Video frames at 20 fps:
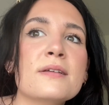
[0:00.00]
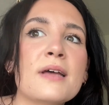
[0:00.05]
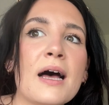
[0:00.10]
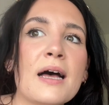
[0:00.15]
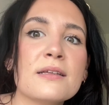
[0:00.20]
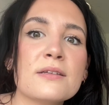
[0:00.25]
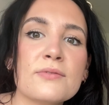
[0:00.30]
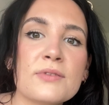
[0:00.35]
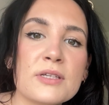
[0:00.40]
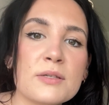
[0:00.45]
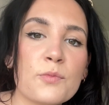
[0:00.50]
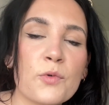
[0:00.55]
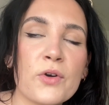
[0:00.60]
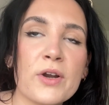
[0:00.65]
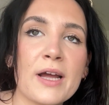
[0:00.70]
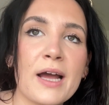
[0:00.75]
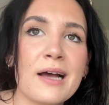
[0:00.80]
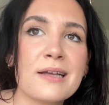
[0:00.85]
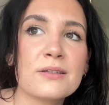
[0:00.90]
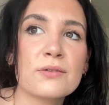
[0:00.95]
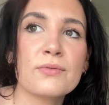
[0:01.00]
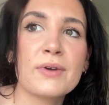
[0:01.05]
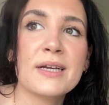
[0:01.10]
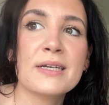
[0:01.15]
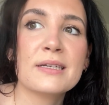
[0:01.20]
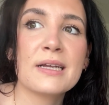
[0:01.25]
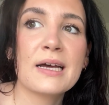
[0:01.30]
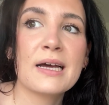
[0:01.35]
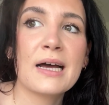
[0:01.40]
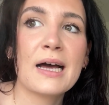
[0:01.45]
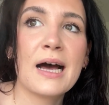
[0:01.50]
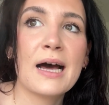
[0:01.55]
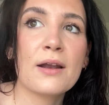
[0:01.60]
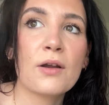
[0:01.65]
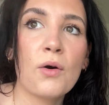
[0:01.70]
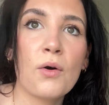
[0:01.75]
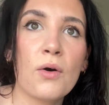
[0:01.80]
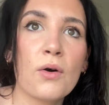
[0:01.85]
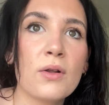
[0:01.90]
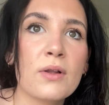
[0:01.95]
As of this morning, it hasn't rained at
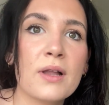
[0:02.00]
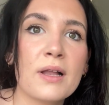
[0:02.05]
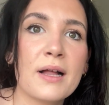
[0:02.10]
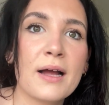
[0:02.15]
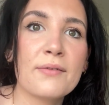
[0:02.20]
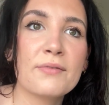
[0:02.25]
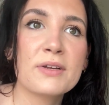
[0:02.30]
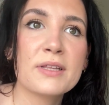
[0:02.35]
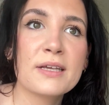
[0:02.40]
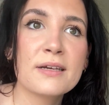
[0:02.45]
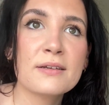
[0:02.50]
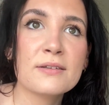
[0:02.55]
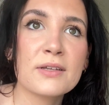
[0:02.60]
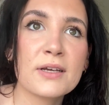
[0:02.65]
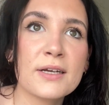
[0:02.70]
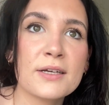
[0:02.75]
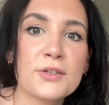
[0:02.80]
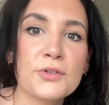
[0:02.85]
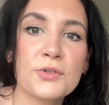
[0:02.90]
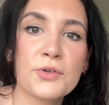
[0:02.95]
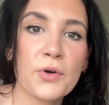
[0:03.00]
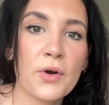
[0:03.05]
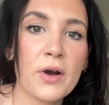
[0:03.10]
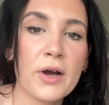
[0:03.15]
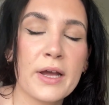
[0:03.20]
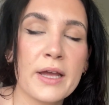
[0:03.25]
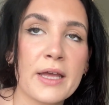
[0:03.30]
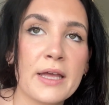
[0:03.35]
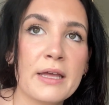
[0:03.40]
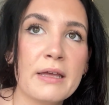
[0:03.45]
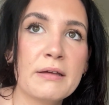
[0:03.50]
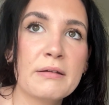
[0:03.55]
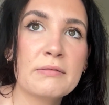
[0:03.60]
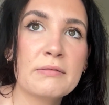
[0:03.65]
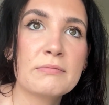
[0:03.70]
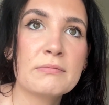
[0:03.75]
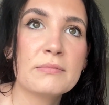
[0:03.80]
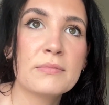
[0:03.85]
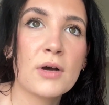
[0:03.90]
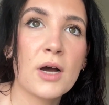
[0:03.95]
all. Everything is like dry.
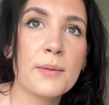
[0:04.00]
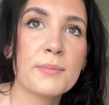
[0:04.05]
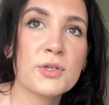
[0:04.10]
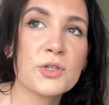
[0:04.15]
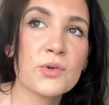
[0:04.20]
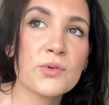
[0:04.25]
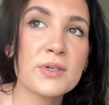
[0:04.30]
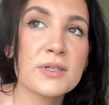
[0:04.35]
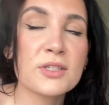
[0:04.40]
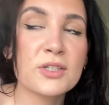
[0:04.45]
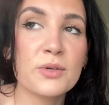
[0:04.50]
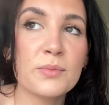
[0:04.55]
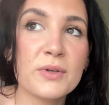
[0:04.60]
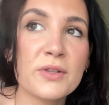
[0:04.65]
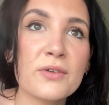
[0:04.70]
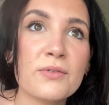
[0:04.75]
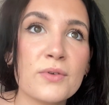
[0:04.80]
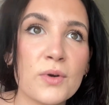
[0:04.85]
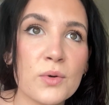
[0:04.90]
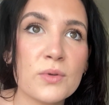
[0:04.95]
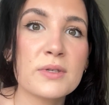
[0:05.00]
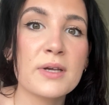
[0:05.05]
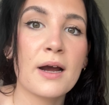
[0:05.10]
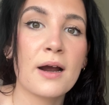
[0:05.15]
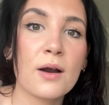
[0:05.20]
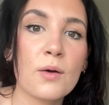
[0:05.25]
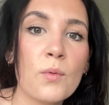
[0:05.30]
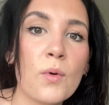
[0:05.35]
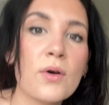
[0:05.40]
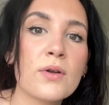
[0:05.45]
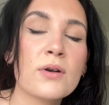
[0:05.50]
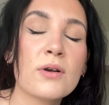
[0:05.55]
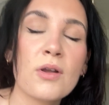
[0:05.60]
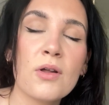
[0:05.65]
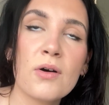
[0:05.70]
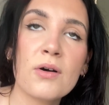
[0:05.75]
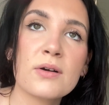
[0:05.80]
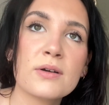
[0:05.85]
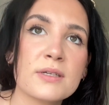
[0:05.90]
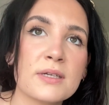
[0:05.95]
I'm sure some of the roads are
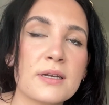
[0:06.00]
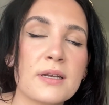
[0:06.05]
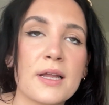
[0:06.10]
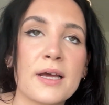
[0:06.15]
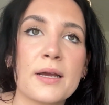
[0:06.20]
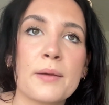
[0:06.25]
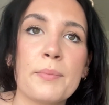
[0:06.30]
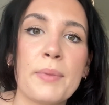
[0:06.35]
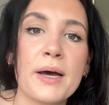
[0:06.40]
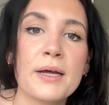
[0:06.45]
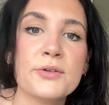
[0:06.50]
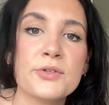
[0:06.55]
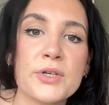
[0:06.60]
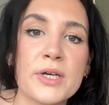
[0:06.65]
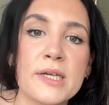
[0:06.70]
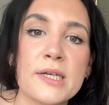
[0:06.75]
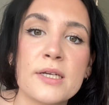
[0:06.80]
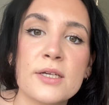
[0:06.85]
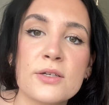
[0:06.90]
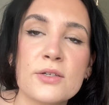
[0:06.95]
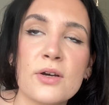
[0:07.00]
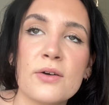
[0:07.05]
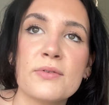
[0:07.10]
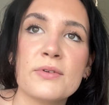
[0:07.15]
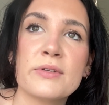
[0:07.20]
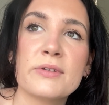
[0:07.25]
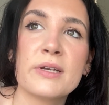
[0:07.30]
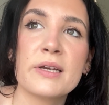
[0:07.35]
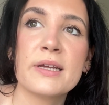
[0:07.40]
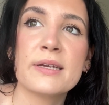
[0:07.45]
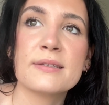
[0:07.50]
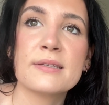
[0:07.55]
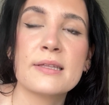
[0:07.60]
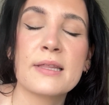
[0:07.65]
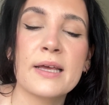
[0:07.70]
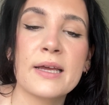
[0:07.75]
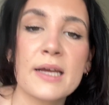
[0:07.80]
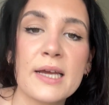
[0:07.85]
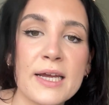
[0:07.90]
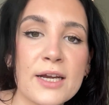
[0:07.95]
waterlogged, and like bad drainage obviously is a
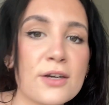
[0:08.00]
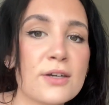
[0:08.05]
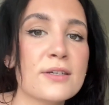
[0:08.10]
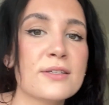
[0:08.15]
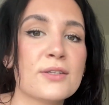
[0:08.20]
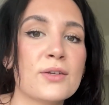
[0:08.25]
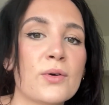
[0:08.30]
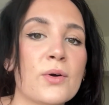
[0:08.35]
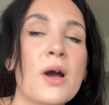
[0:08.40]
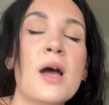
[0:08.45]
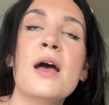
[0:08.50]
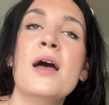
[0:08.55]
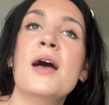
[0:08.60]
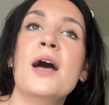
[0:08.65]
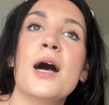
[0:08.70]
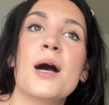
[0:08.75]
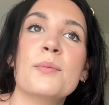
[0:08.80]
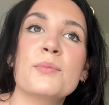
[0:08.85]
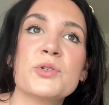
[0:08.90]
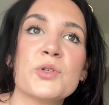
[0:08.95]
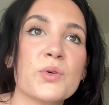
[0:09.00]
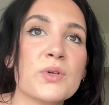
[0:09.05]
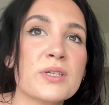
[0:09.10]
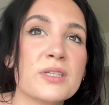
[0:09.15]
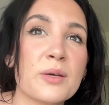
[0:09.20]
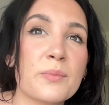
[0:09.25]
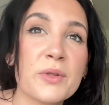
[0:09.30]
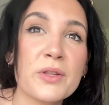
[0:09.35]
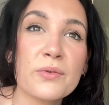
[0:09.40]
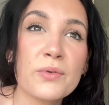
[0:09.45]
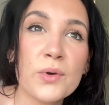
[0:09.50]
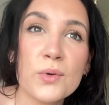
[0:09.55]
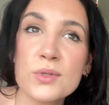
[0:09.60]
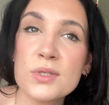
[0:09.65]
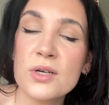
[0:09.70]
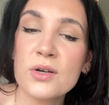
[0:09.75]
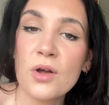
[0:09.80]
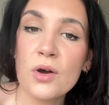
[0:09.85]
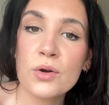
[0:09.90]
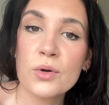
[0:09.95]
thing here, so I'm sure some of the roads
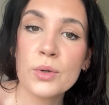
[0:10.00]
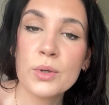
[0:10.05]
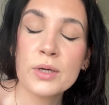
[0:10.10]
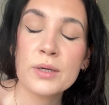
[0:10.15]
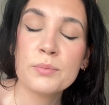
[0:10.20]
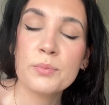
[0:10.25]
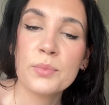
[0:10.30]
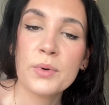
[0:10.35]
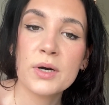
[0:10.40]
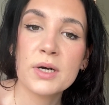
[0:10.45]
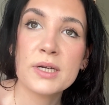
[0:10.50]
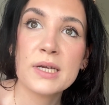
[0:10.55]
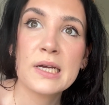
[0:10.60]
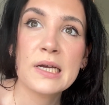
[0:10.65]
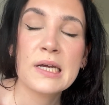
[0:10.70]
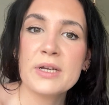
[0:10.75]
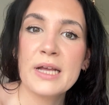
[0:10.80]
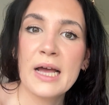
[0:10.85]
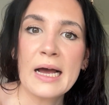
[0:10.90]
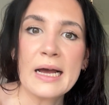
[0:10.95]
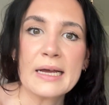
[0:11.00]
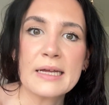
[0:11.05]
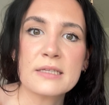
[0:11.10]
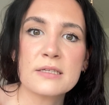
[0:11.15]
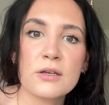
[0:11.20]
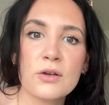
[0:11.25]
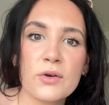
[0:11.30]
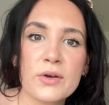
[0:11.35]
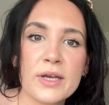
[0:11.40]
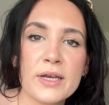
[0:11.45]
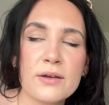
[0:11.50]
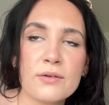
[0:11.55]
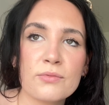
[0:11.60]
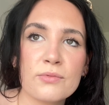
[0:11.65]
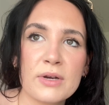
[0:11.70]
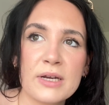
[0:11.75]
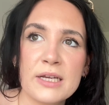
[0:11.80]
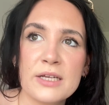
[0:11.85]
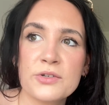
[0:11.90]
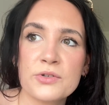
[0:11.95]
are not good, but yeah, it's looking
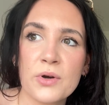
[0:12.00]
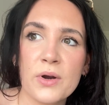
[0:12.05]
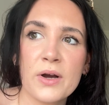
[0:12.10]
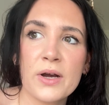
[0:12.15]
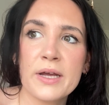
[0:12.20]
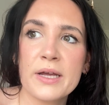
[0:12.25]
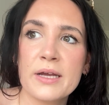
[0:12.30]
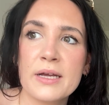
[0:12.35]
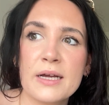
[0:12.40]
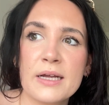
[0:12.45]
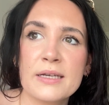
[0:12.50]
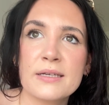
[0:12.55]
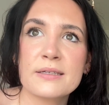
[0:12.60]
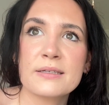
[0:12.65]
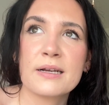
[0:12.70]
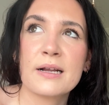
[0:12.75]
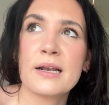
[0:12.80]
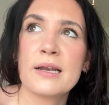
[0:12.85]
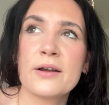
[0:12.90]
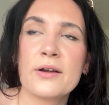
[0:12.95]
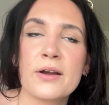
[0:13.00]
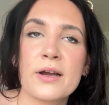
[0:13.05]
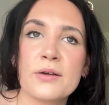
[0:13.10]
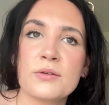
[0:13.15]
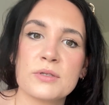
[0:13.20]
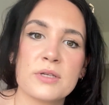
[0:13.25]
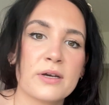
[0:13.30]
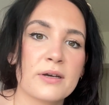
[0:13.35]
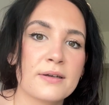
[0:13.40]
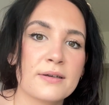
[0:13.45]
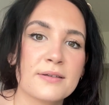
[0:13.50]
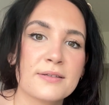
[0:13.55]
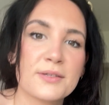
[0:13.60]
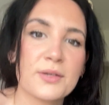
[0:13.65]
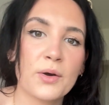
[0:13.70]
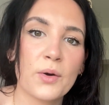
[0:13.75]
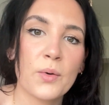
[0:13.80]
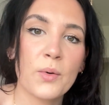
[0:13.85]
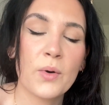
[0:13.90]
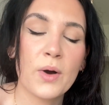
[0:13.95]
really dry and clear outside,
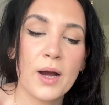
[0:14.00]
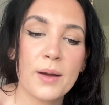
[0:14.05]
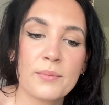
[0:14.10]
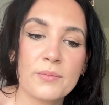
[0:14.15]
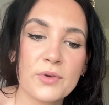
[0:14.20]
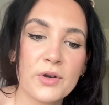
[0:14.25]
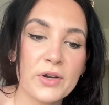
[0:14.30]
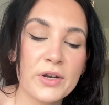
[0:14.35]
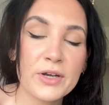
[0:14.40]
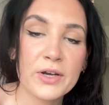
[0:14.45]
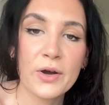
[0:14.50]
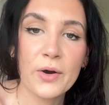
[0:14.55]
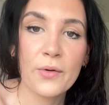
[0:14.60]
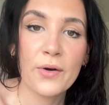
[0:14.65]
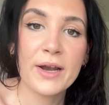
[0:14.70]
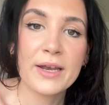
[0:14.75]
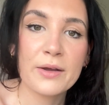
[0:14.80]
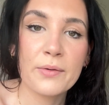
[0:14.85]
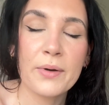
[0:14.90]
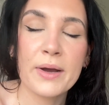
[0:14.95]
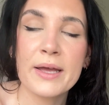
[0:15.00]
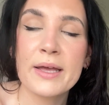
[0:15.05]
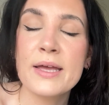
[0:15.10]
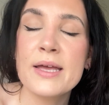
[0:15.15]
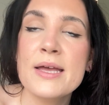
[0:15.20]
so I'm gonna go anyway.